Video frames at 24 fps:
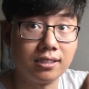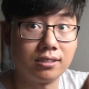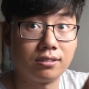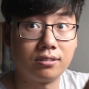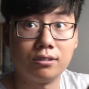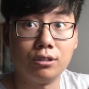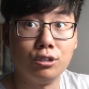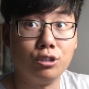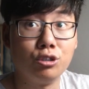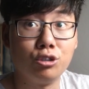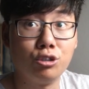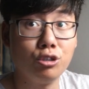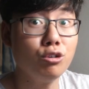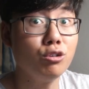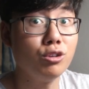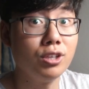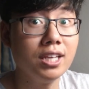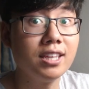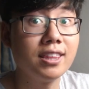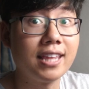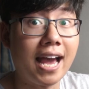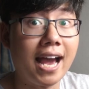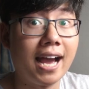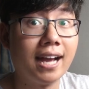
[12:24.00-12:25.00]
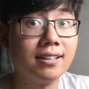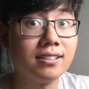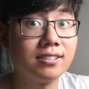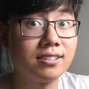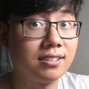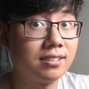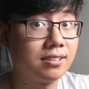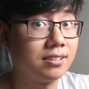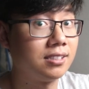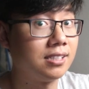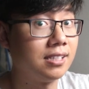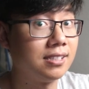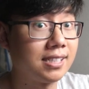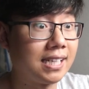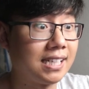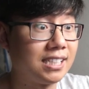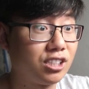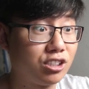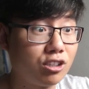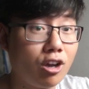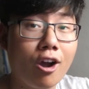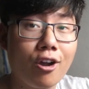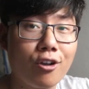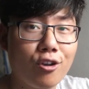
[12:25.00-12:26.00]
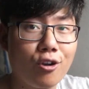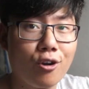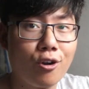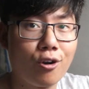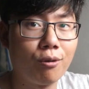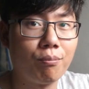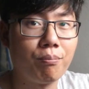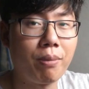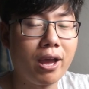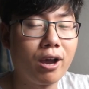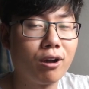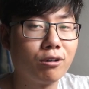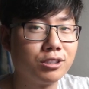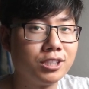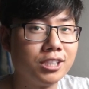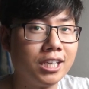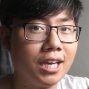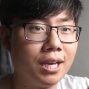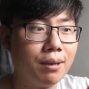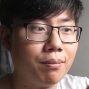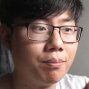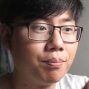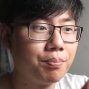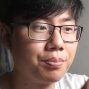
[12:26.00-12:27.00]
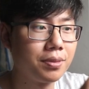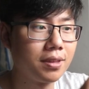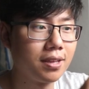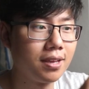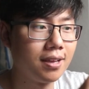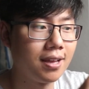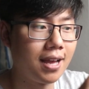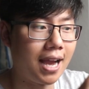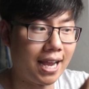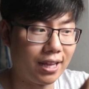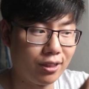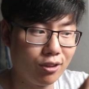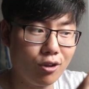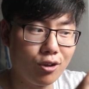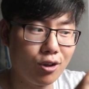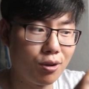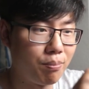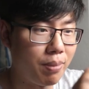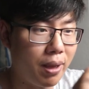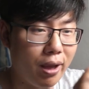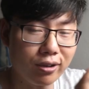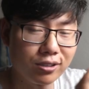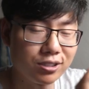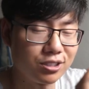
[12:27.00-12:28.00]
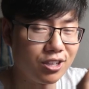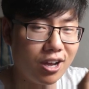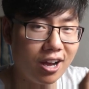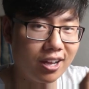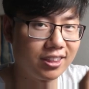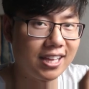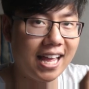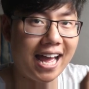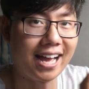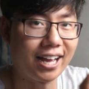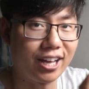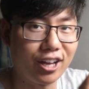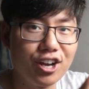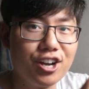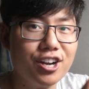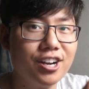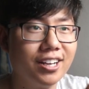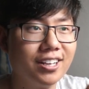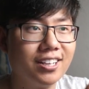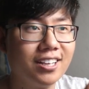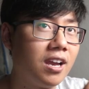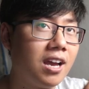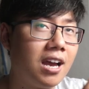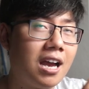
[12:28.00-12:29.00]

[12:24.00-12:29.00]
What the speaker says: you do need that. Since I saw your BALE team, I know your BALE is not that good.